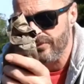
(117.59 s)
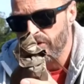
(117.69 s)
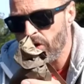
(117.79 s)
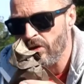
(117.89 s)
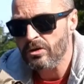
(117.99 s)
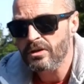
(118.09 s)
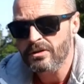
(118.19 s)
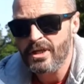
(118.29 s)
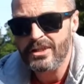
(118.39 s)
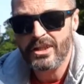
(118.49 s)
So
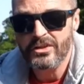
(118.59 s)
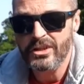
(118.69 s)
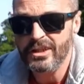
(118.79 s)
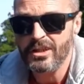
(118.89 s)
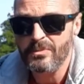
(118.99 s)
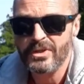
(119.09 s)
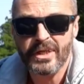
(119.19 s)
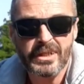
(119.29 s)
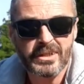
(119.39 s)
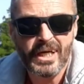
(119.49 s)
as you can see, it comes in a
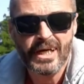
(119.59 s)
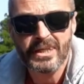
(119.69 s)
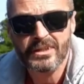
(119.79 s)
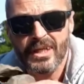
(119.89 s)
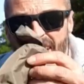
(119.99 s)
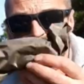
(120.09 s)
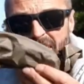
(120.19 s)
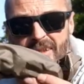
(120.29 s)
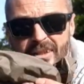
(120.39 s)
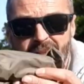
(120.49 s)
nice carry sack.
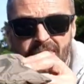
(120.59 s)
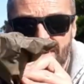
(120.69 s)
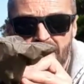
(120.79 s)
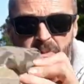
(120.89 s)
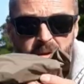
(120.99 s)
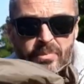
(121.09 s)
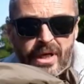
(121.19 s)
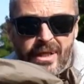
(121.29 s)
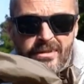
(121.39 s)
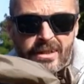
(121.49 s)
Same with the
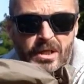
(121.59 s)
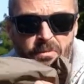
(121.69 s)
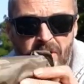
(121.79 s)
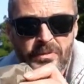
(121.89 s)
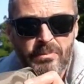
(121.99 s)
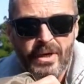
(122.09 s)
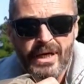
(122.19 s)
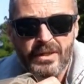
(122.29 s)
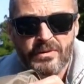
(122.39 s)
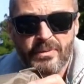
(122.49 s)
pegs, they come in a wee bag as